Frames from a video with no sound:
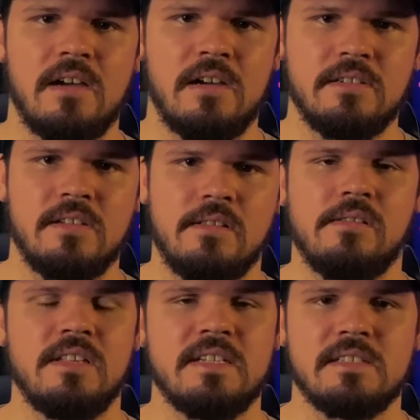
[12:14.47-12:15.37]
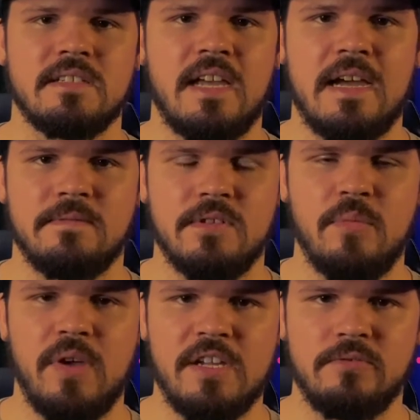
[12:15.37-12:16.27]
to the list after the
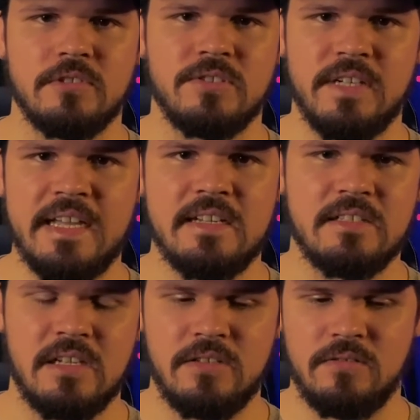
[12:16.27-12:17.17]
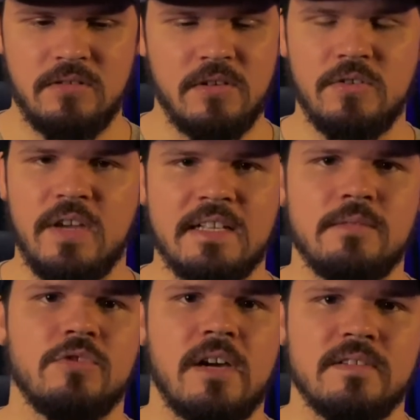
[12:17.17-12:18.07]
page was created, say you had
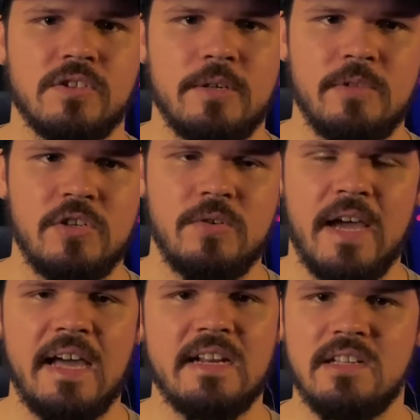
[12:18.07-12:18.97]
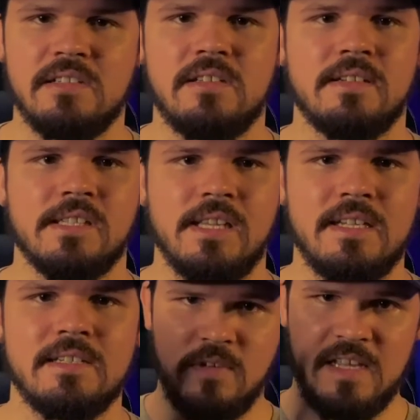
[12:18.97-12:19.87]
some JavaScript and you added it to this
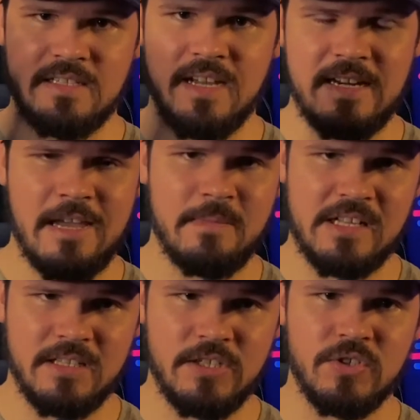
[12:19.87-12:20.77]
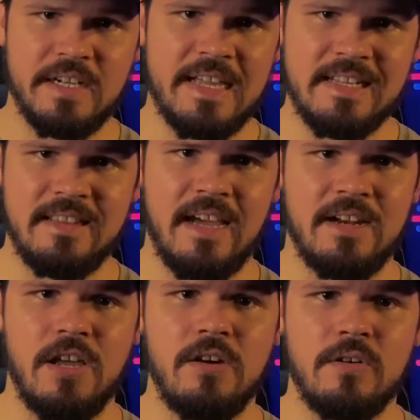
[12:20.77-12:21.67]
list and dynamically created that
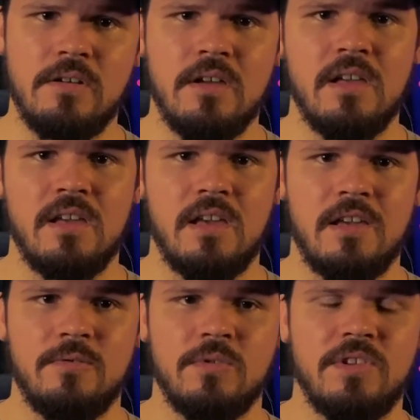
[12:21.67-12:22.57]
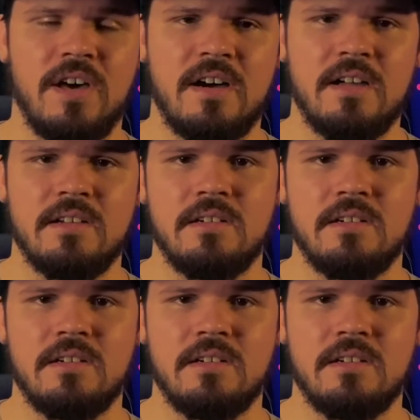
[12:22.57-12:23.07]
node, it will not